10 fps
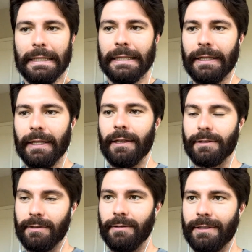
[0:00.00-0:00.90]

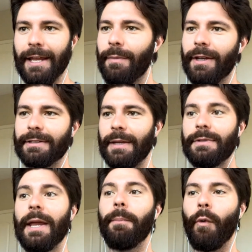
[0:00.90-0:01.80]
10 minutes game,
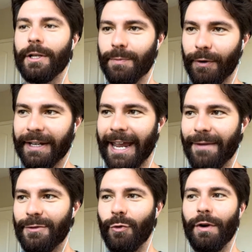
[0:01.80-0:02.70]
10 points per
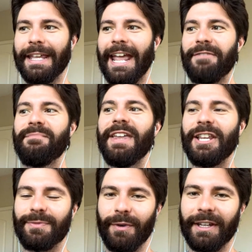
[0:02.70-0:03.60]
game, 28
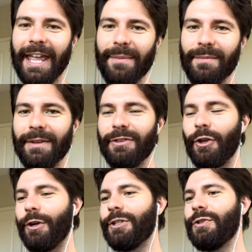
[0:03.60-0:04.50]
minutes per game in
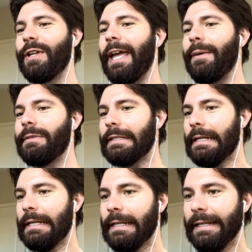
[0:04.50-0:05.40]
32 games.
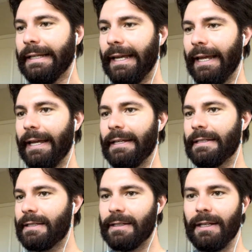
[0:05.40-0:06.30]

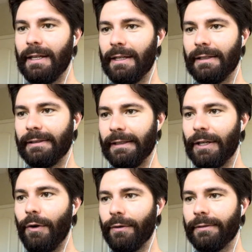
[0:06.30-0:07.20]
And you
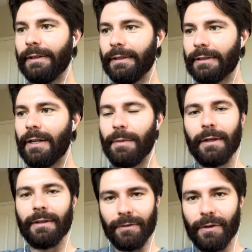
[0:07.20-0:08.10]
know, it's going to
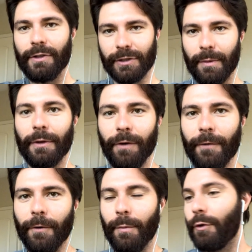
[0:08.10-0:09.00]
be it's going to be
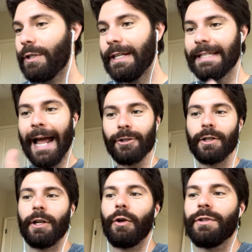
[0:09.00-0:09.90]
fun for him. he's actually
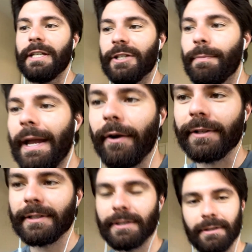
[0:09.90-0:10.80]
going to go see his
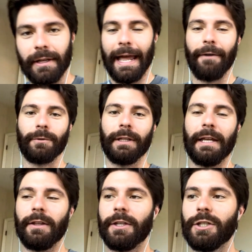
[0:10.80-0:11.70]
parents after the
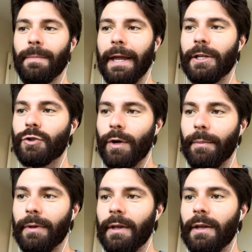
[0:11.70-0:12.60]
end of this Spain trip